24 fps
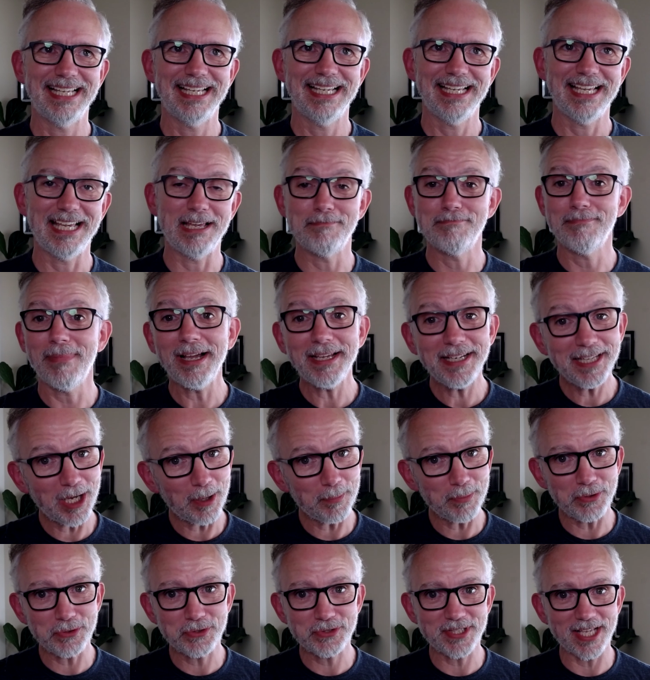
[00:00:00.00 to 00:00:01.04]
It might
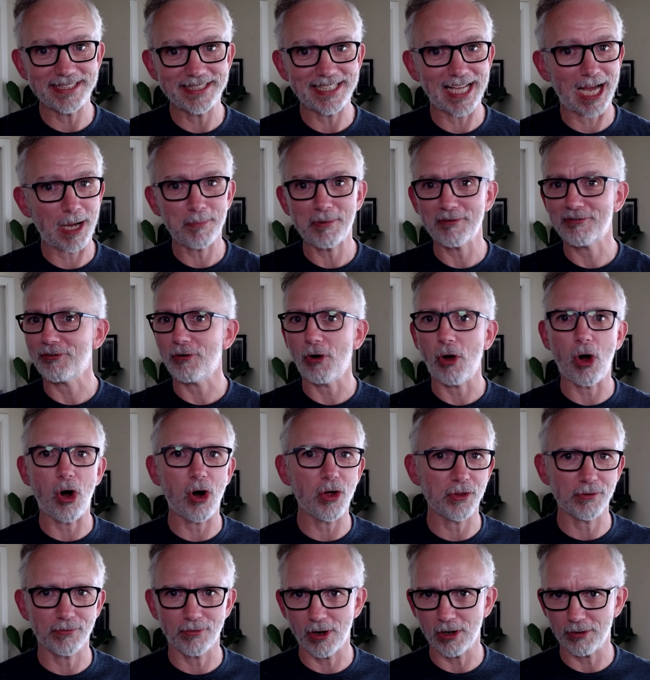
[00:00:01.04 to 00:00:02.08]
help you stand out, but for all
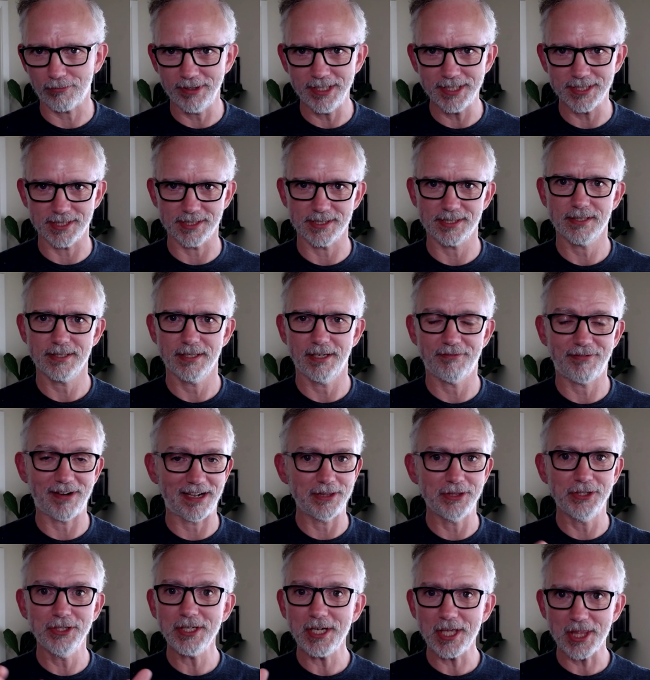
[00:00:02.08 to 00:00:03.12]
the wrong reasons. If I
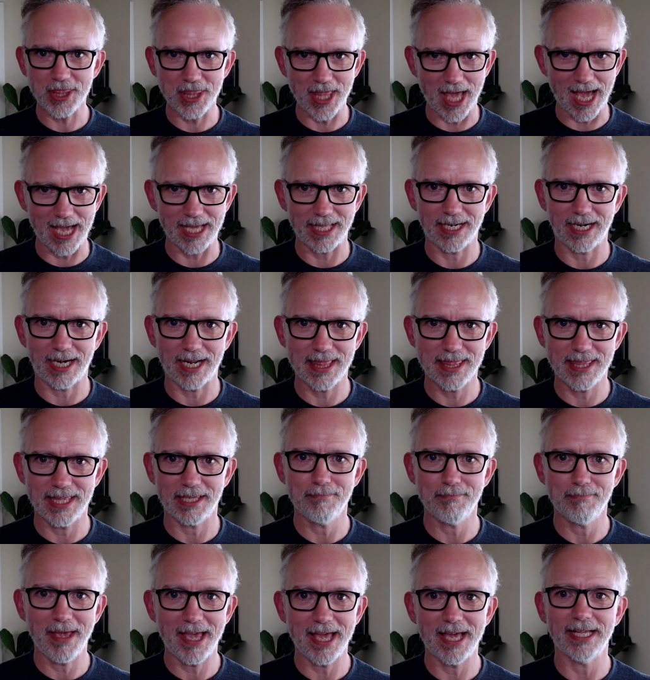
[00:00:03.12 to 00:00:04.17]
look at that and I think,
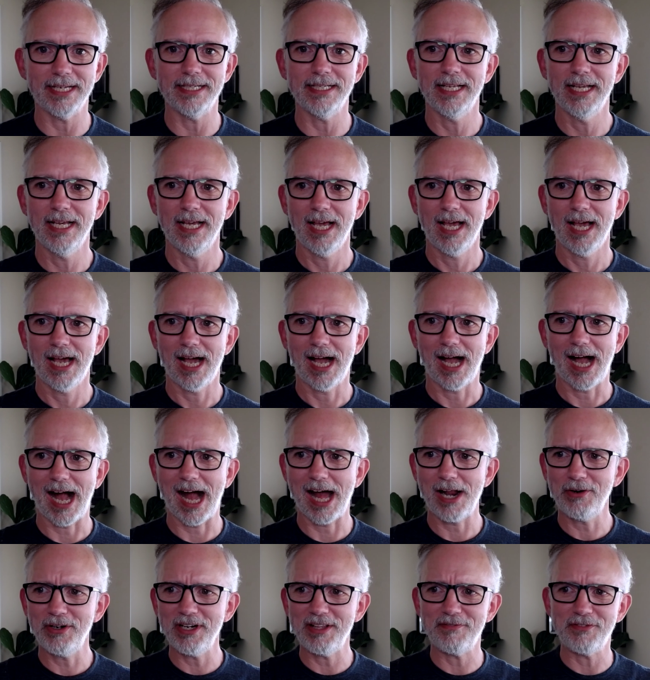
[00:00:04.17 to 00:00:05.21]
man, I
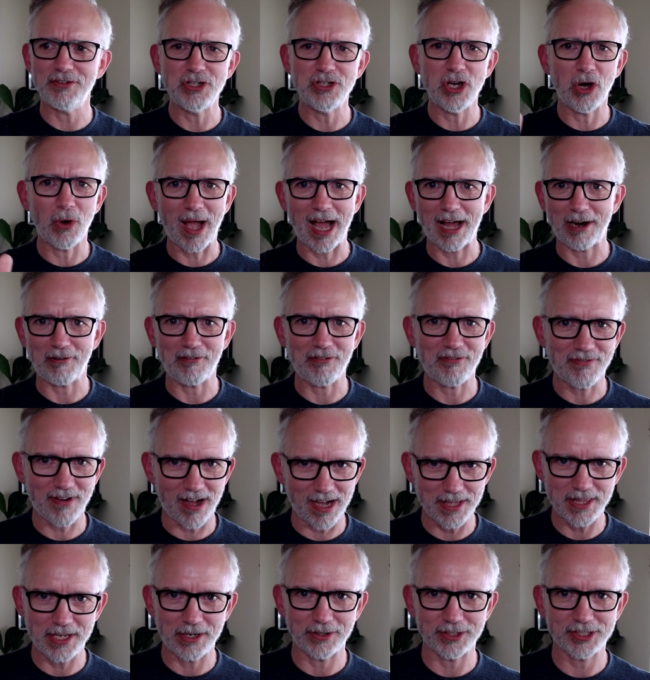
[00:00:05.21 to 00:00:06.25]
don't even know how to
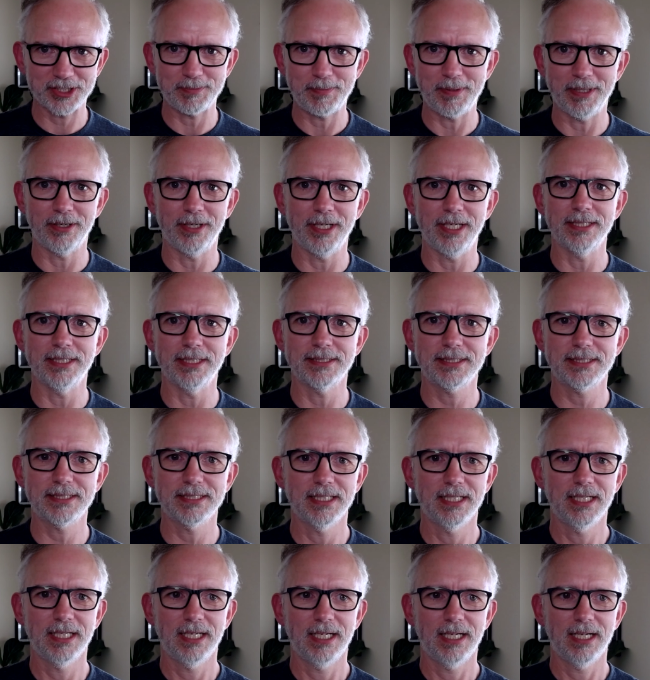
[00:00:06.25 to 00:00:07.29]
find their experience,
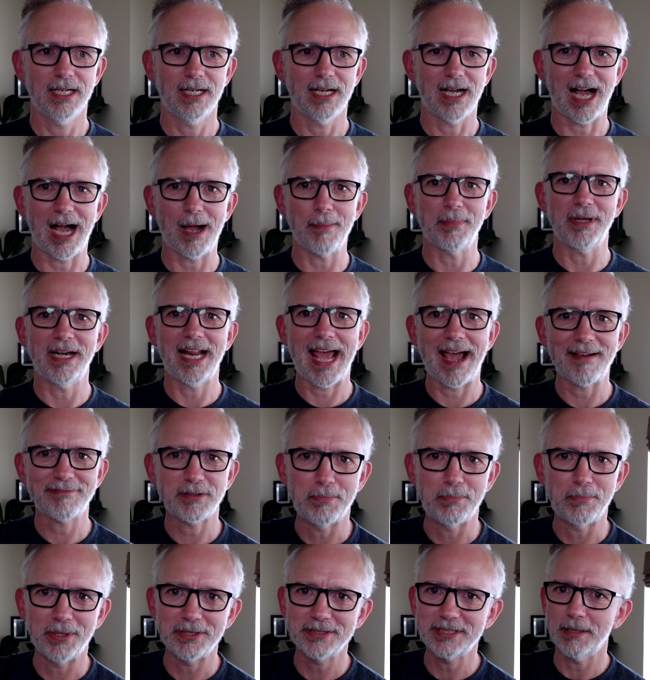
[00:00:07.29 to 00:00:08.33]
I'm going to have to
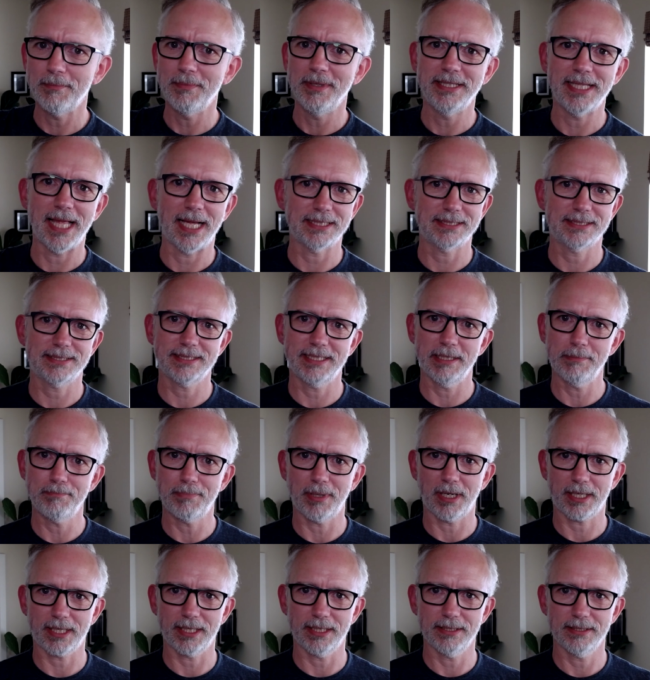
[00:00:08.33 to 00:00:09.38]
put them in that skip
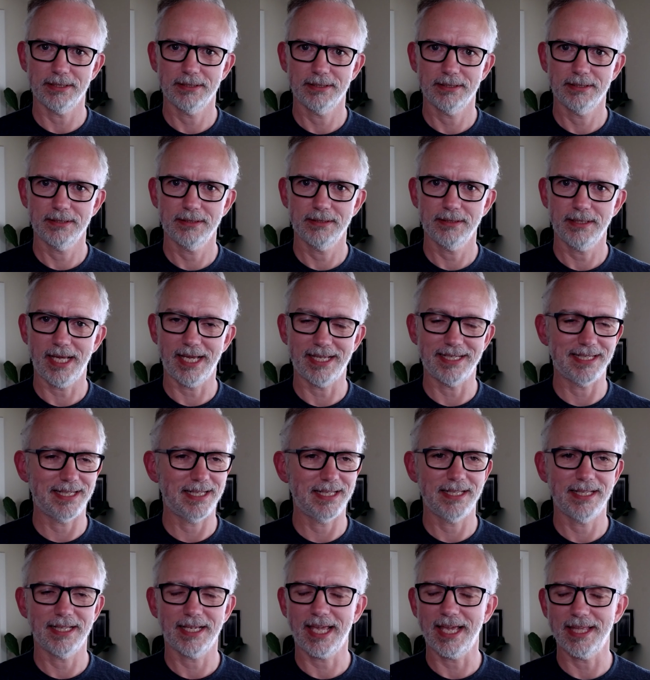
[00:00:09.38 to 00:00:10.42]
bucket. And
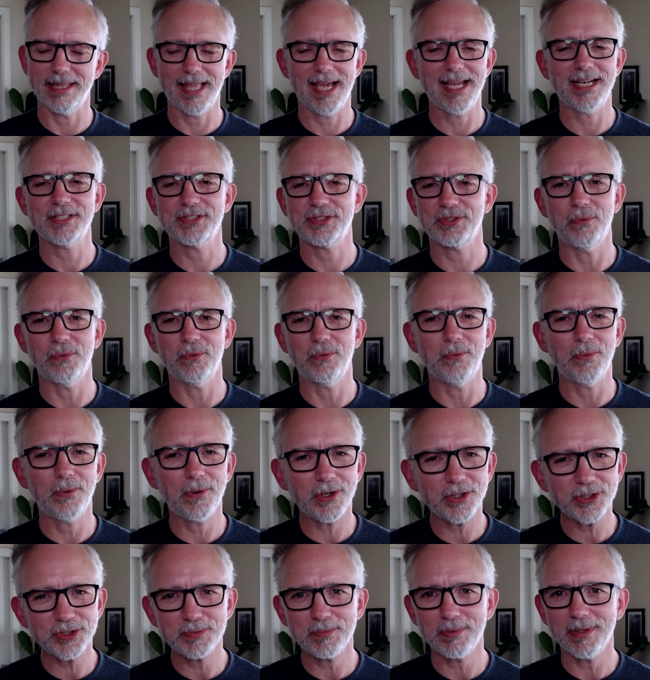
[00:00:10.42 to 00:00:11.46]
again, that is the
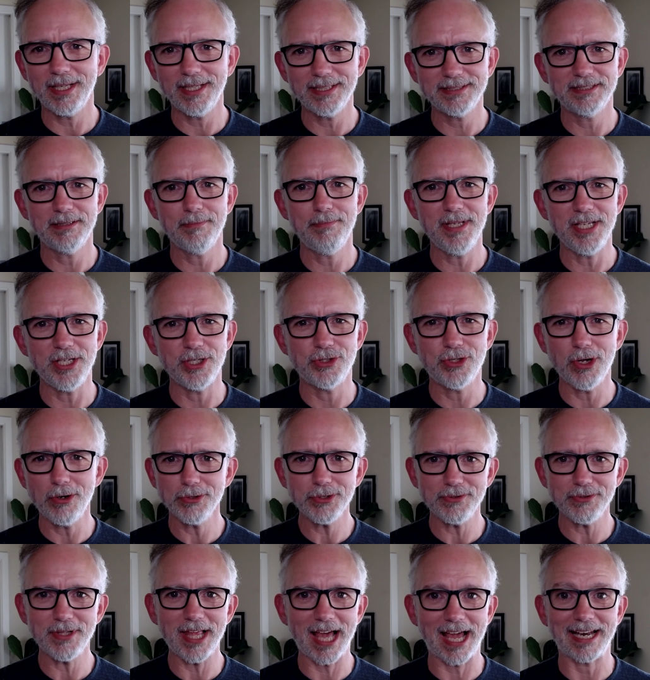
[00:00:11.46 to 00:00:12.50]
worst place to be. Don't
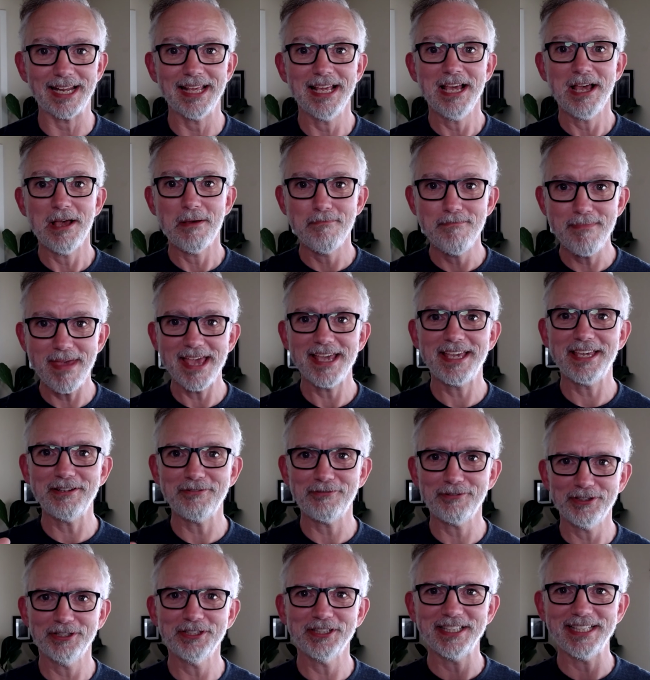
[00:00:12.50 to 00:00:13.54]
do that. Make it
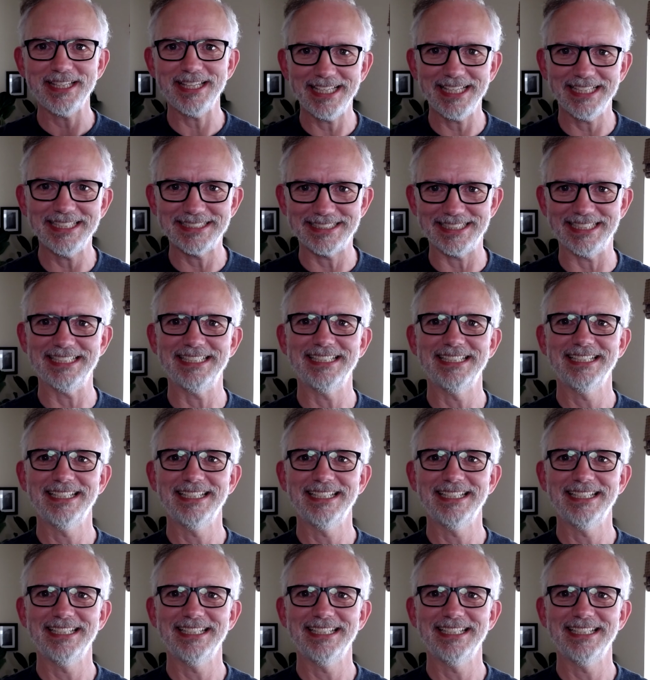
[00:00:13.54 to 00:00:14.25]
really easy.